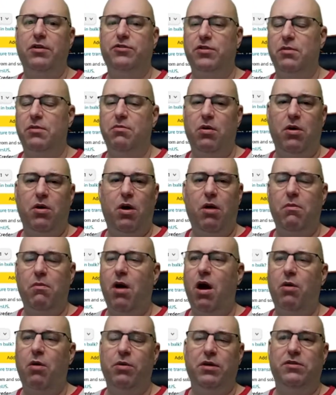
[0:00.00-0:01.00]
So I'm
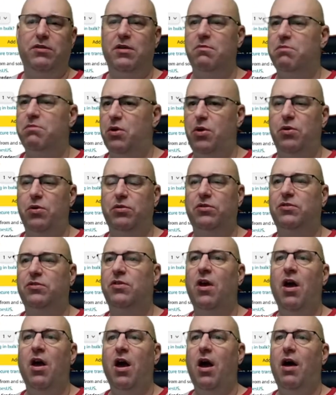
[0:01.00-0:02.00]
always in boots.
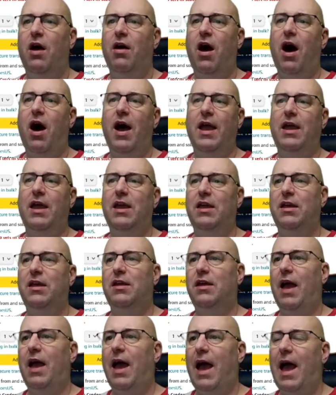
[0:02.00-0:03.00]

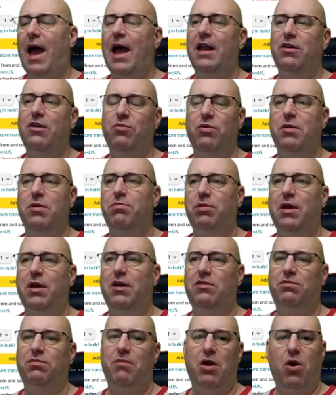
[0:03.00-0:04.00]
I had to
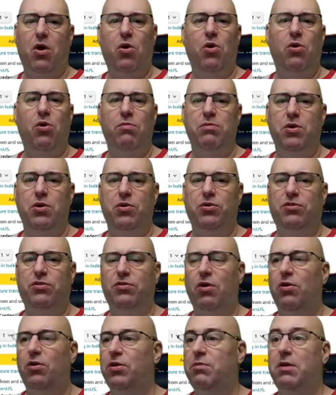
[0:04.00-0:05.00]
replace my old boots
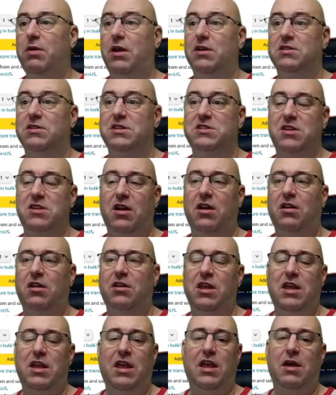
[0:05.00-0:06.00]
only because they started
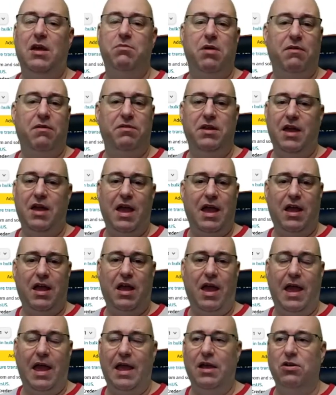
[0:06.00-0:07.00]
leaking above the
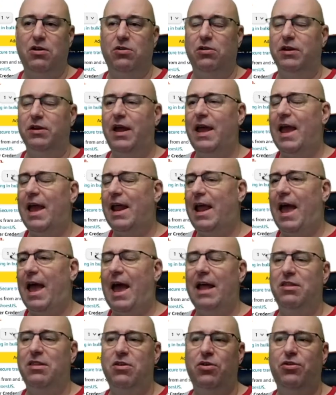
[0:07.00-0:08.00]
ankle, and I
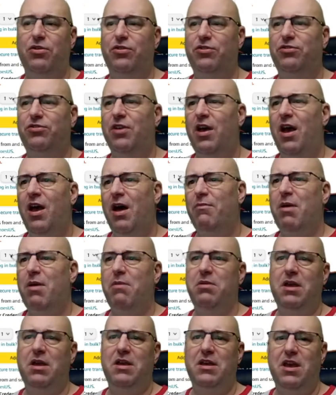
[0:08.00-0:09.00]
had those
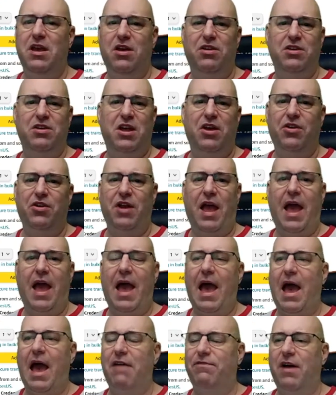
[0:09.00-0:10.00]
probably a year and a
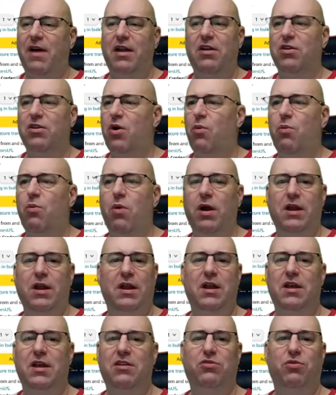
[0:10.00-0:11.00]
half. I don't know what it
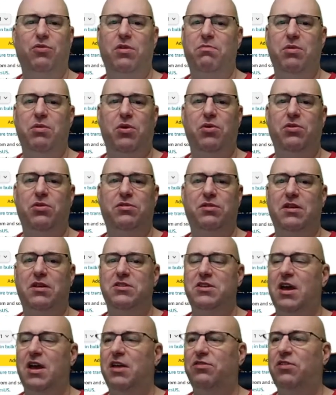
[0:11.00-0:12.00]
is with boots. They
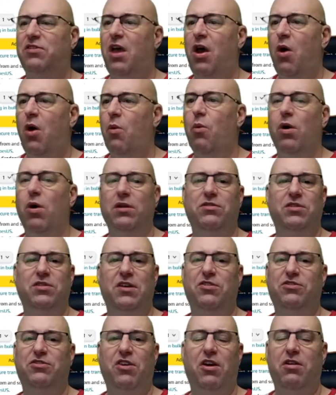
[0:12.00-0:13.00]
just once they
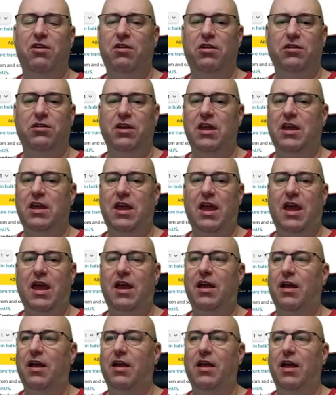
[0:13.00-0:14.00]
start
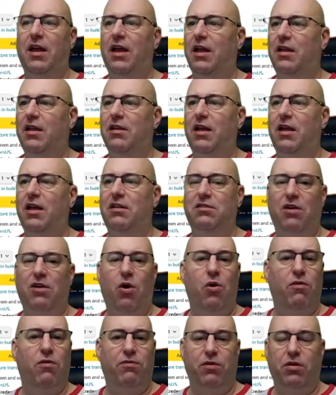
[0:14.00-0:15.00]
leaking, it's
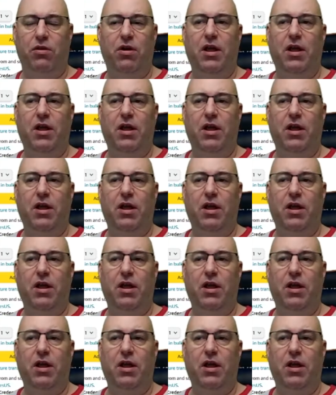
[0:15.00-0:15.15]
over.